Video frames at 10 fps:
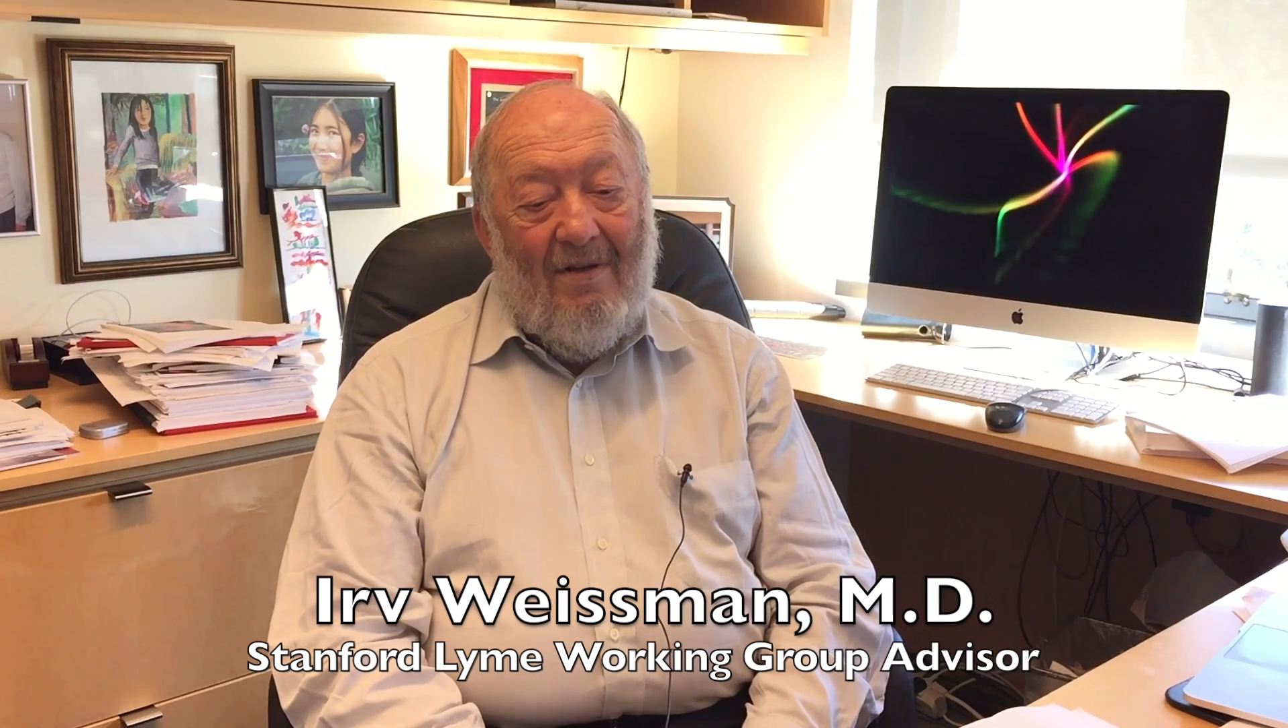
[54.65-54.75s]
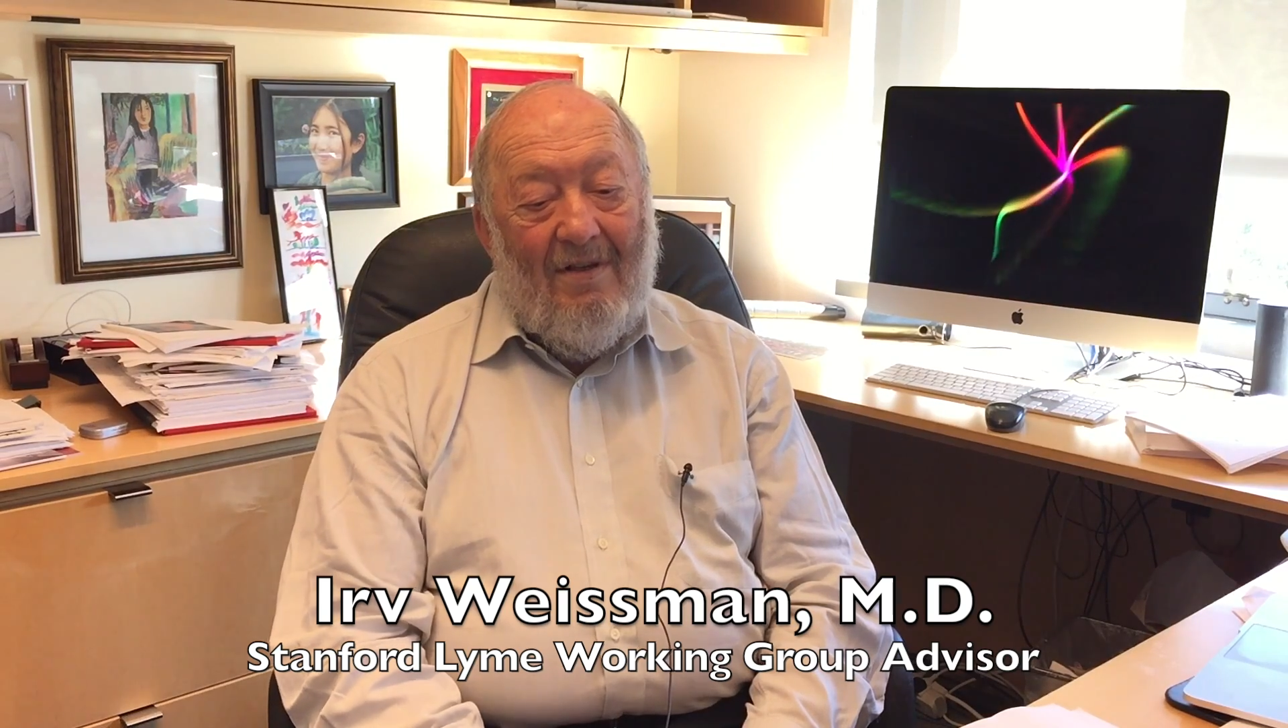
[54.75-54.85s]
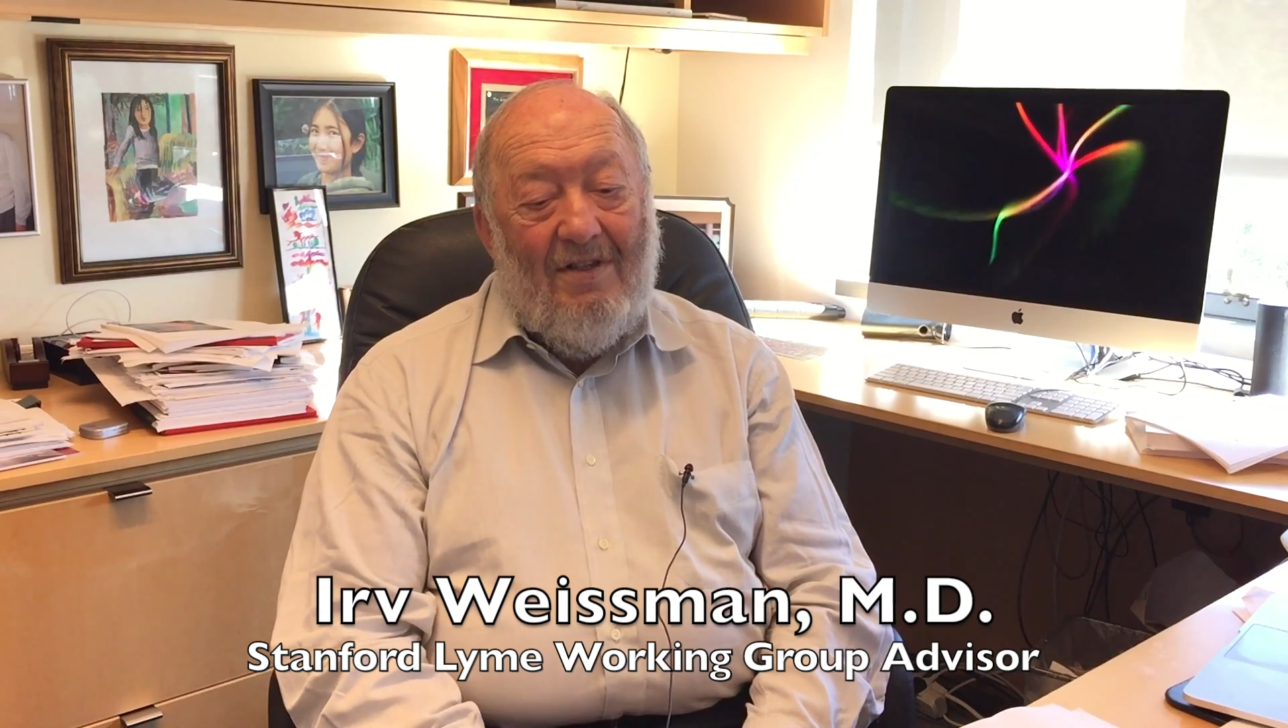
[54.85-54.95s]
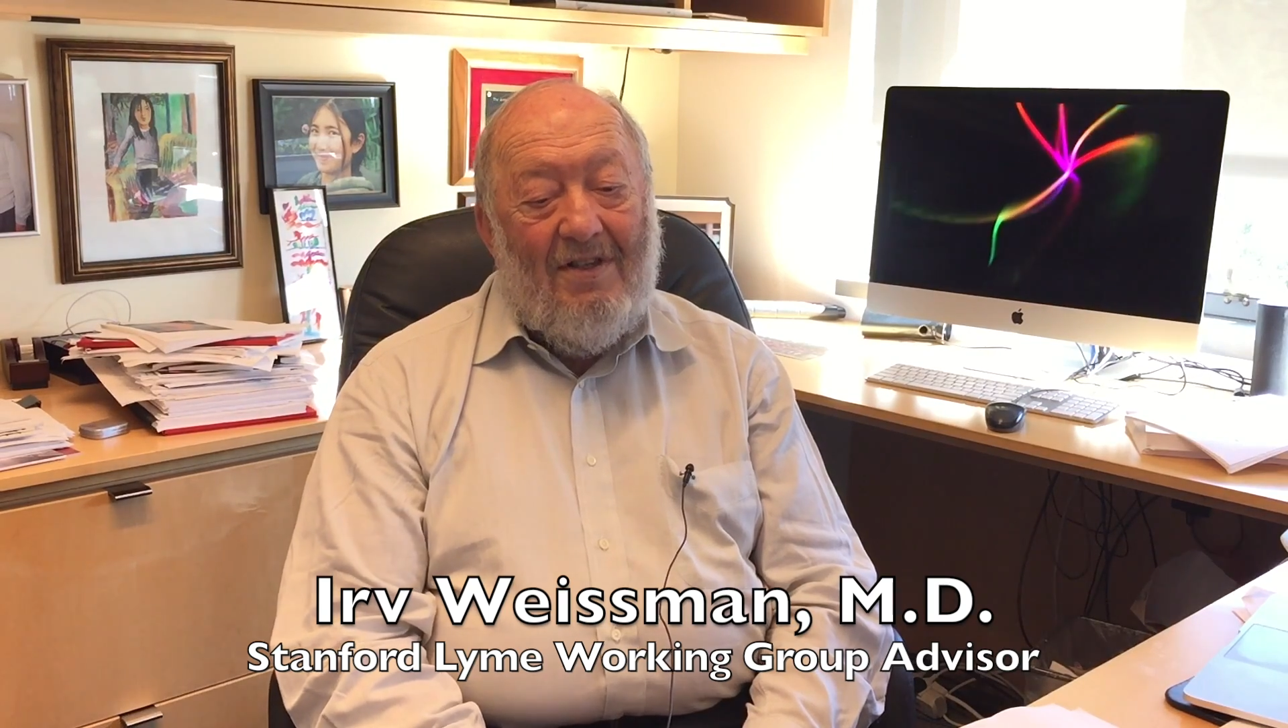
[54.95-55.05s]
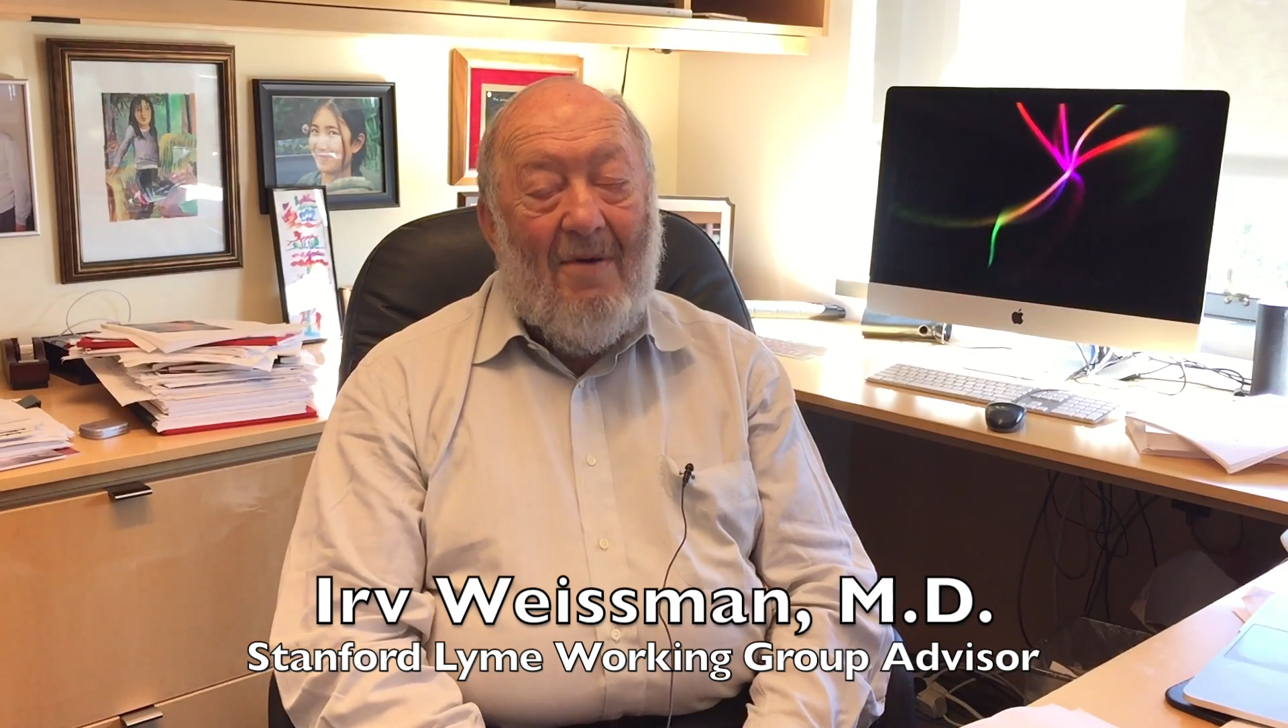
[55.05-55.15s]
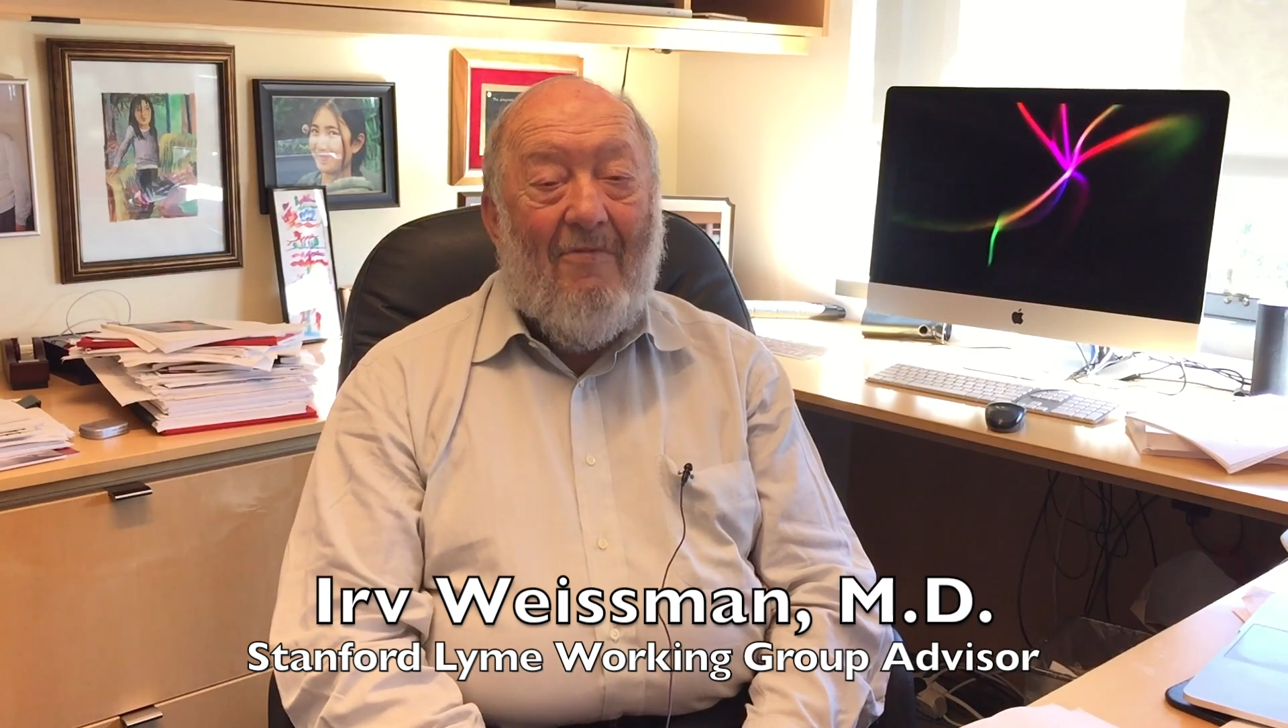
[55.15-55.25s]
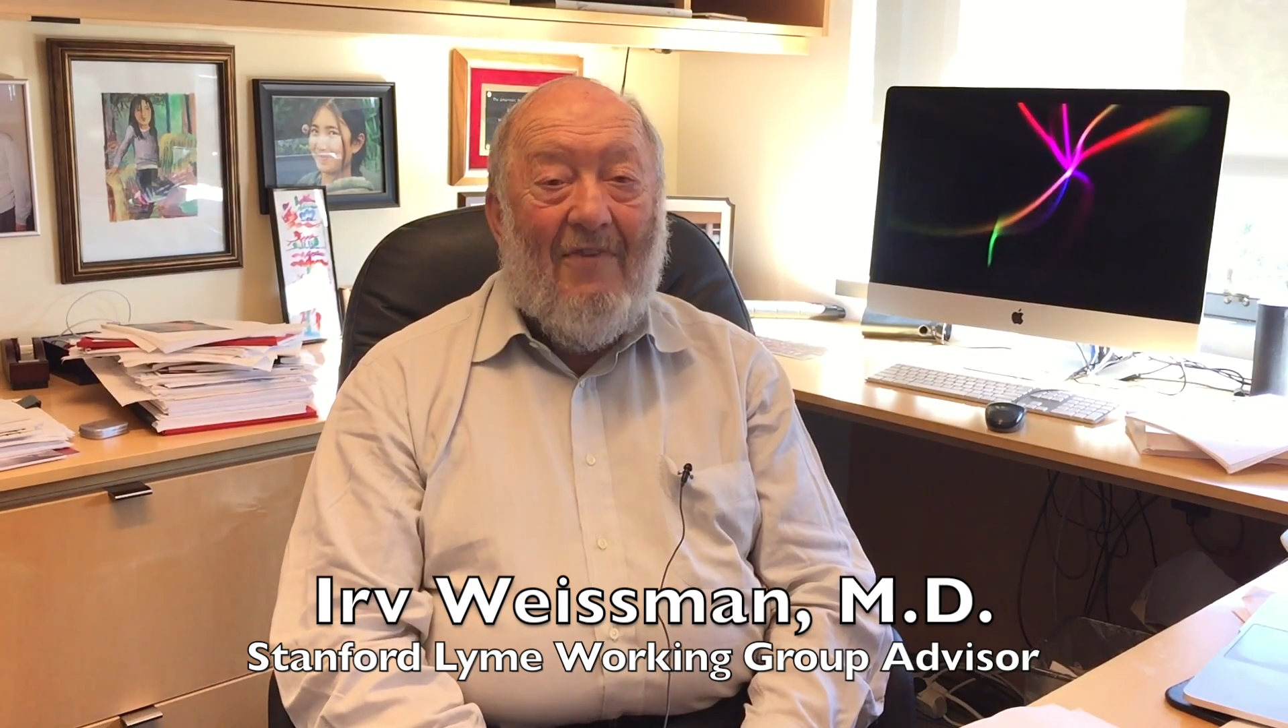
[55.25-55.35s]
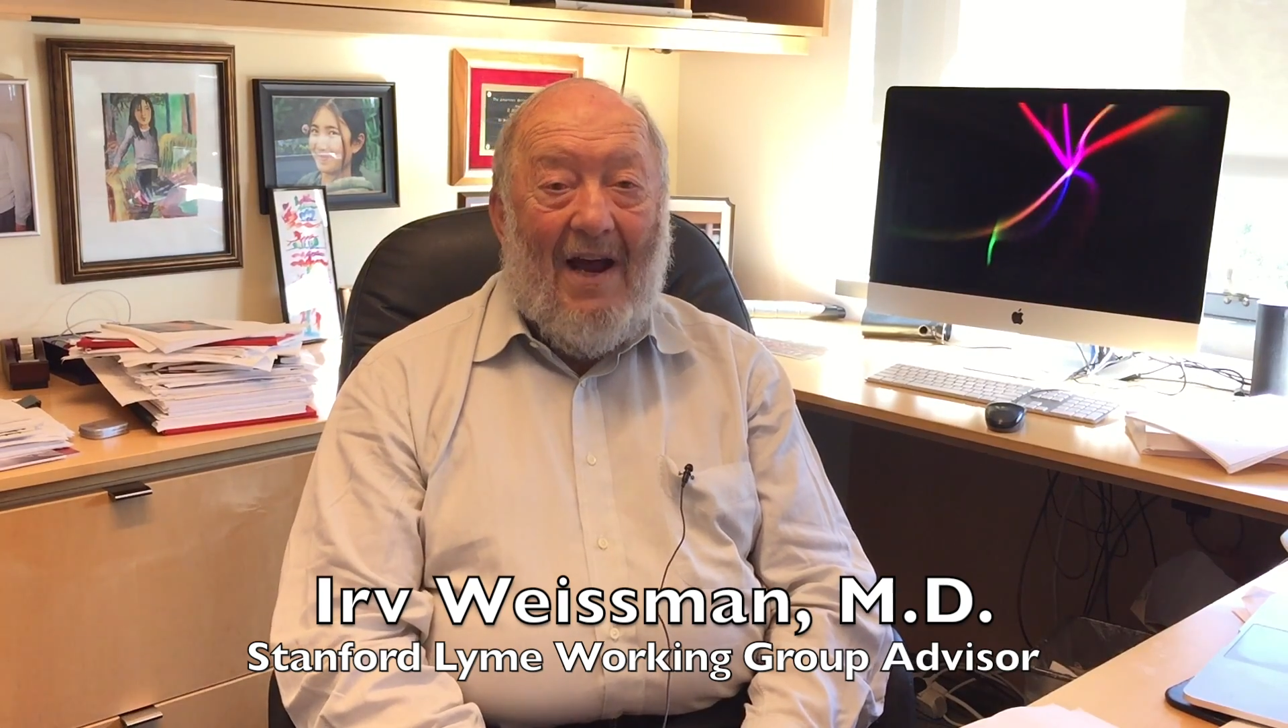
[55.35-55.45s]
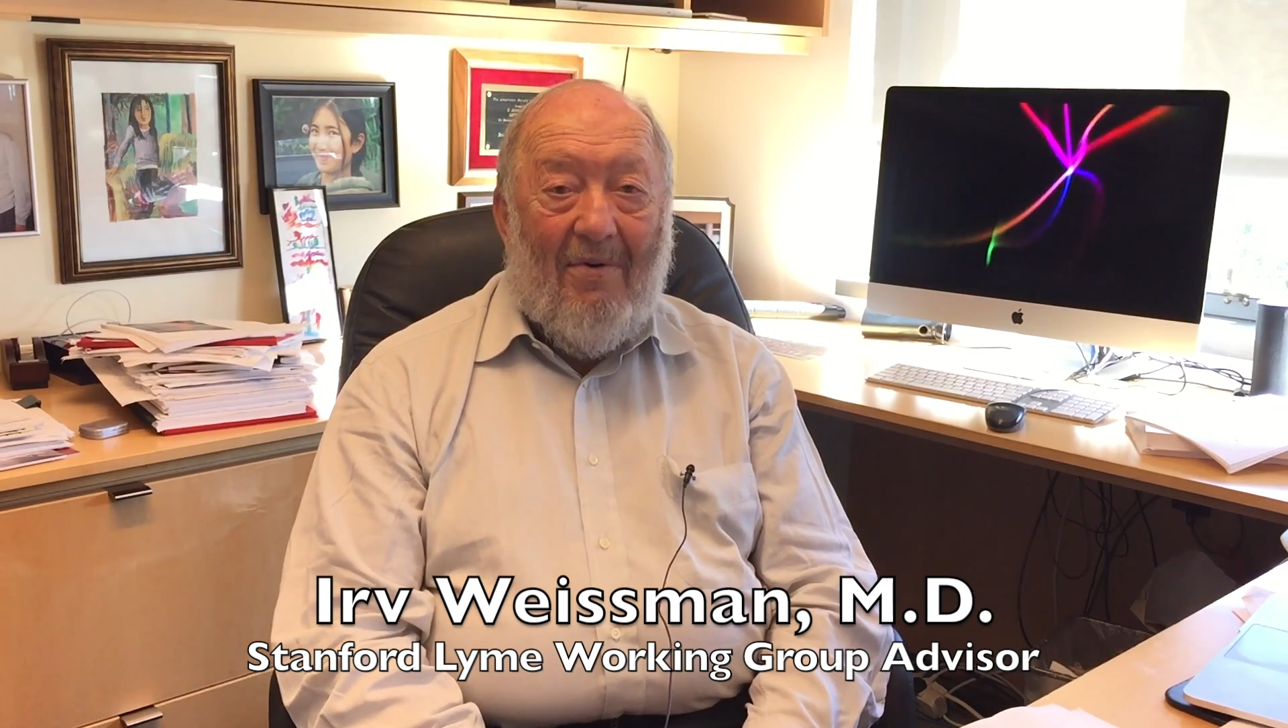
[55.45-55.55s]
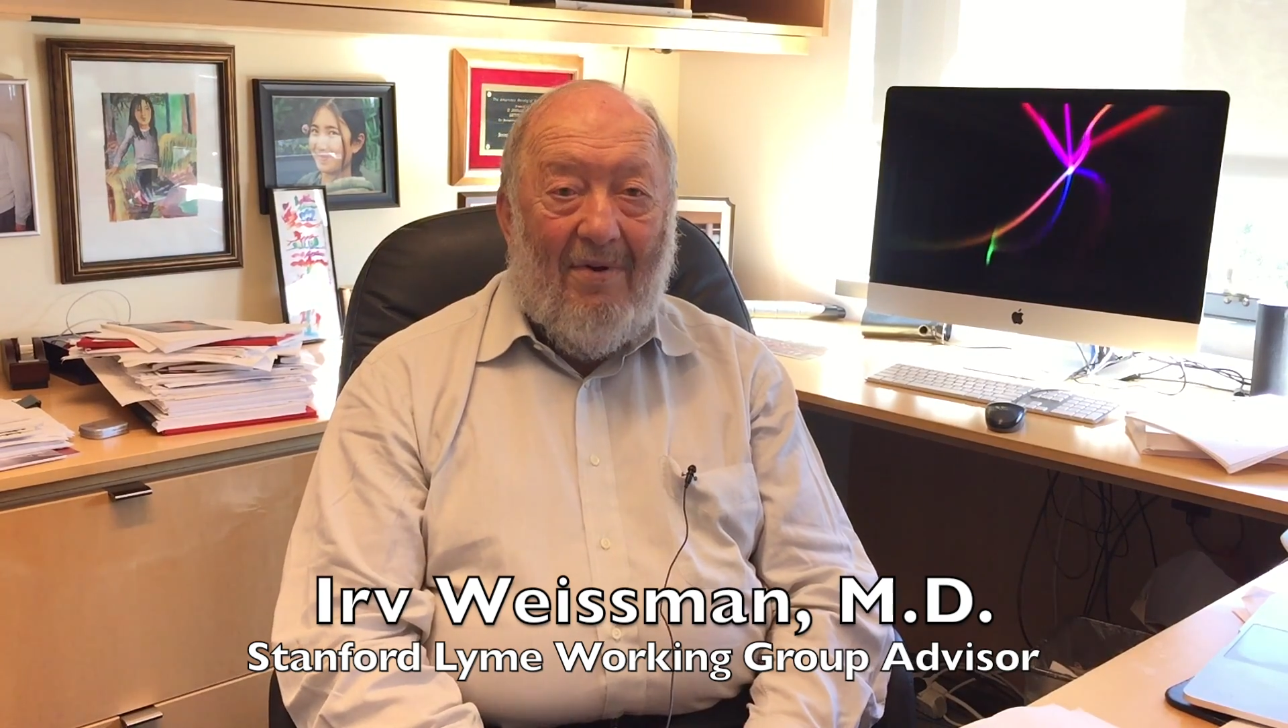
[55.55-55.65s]
some
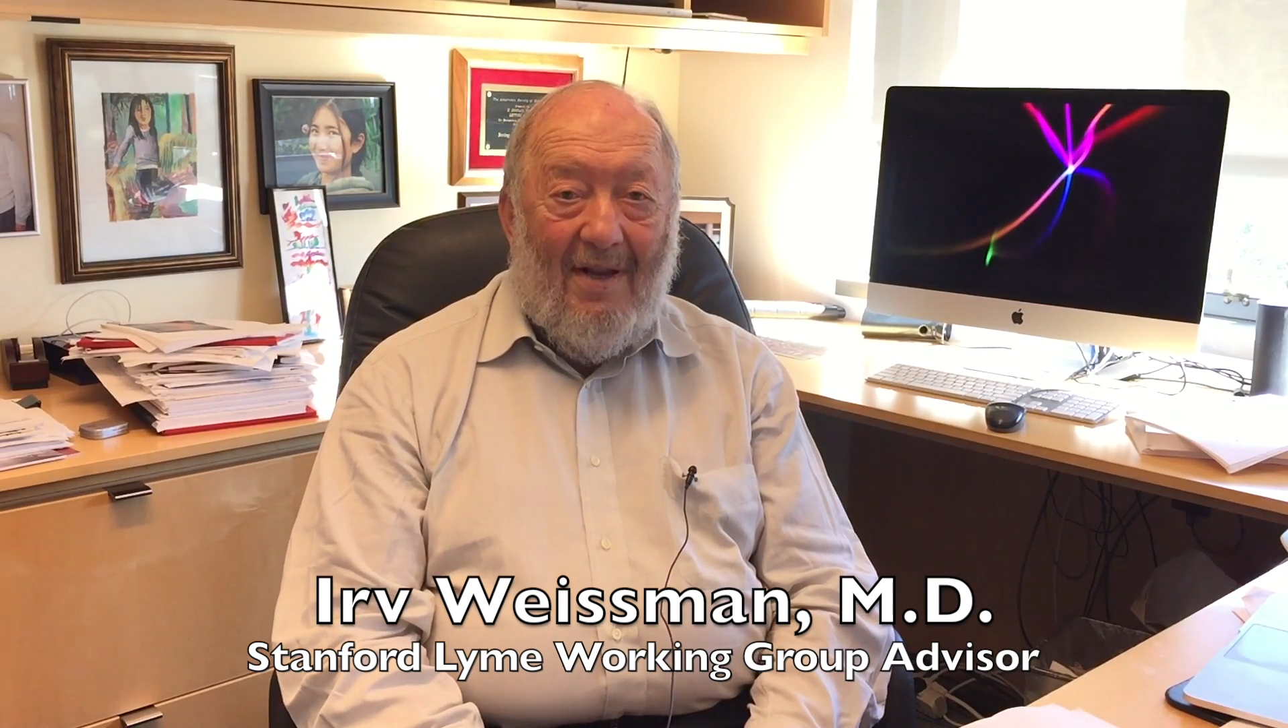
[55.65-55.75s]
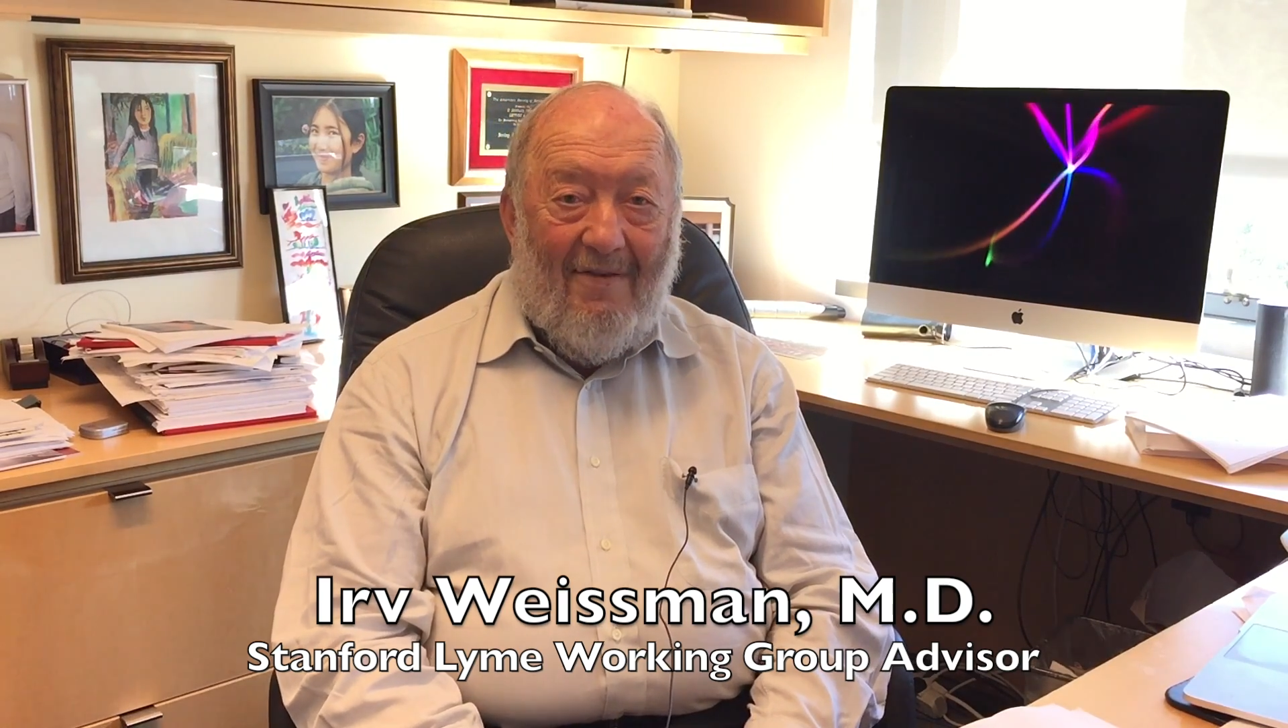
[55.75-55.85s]
viral